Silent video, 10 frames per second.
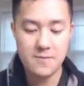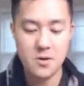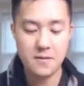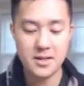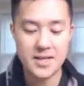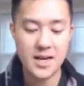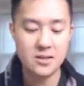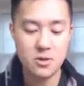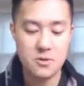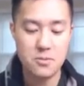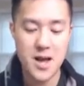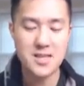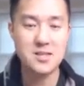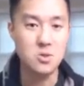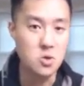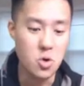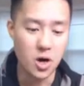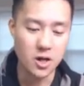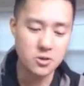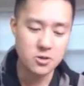If you have exactly 3 prizes, do
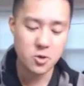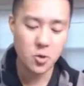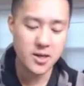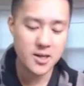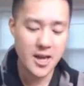120